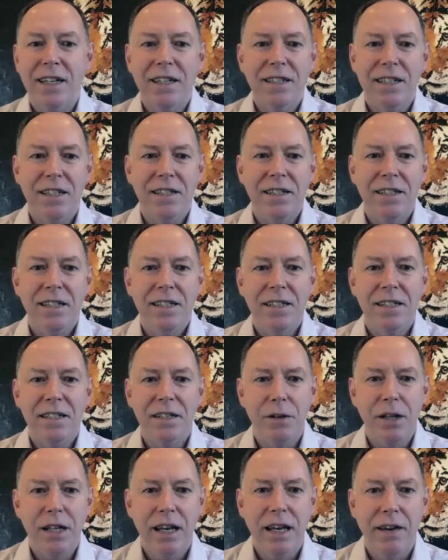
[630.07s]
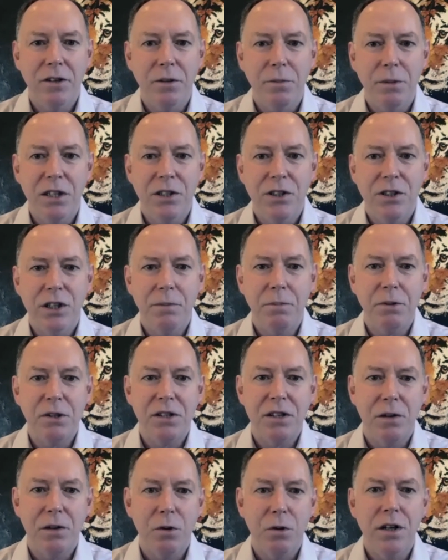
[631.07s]
It doesn't necessarily have to be the cheapest.
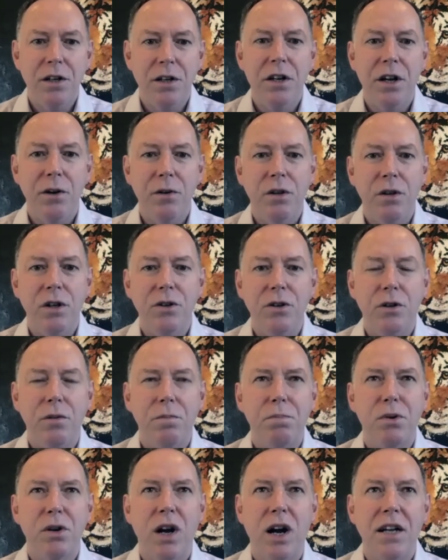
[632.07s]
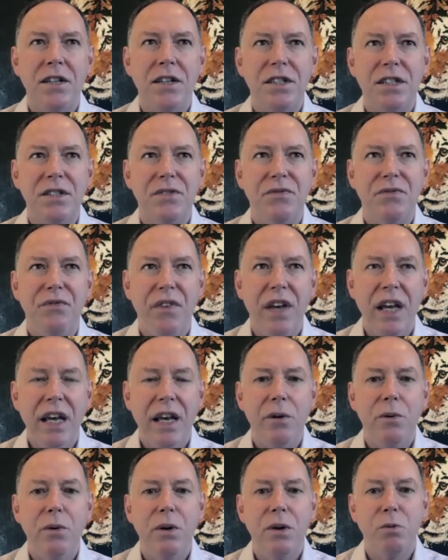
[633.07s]
I want to know that your price is
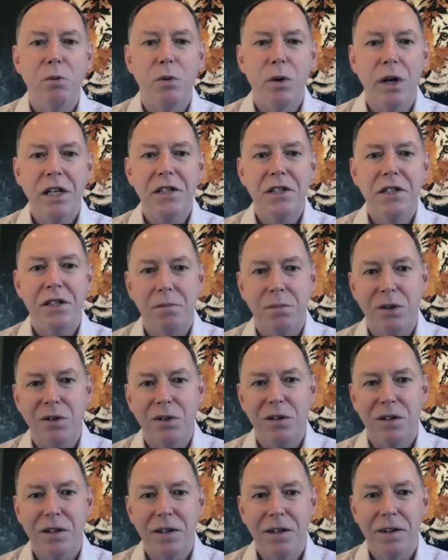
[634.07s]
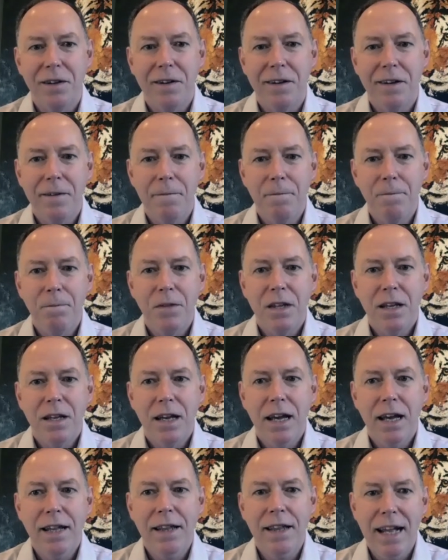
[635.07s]
fair and reasonable.
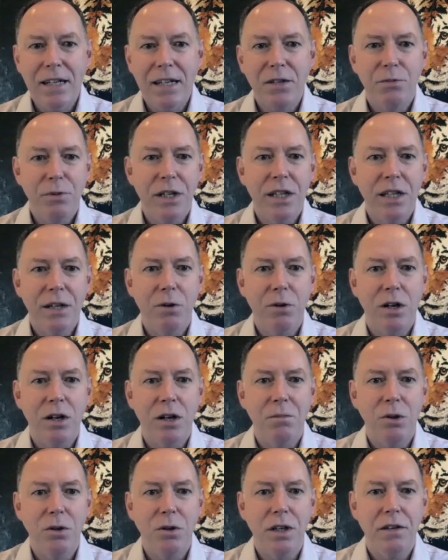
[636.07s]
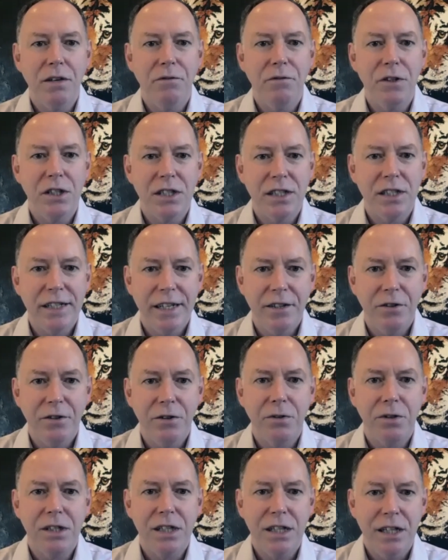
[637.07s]
And that's really what I'm looking for
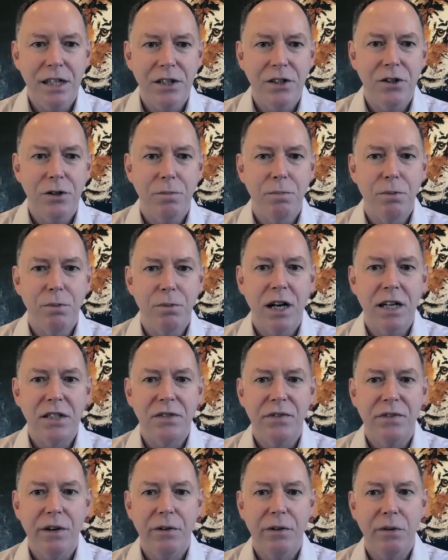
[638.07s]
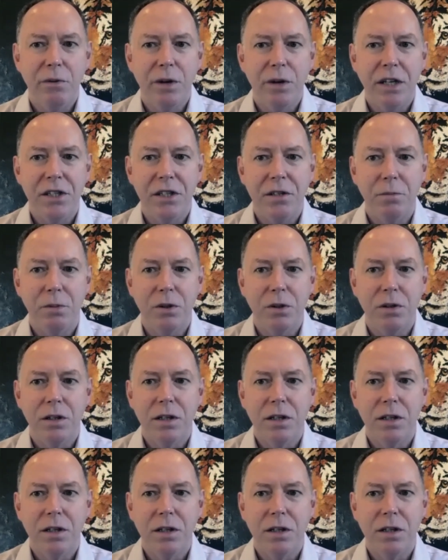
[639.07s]
signals. Is your price fair and reasonable?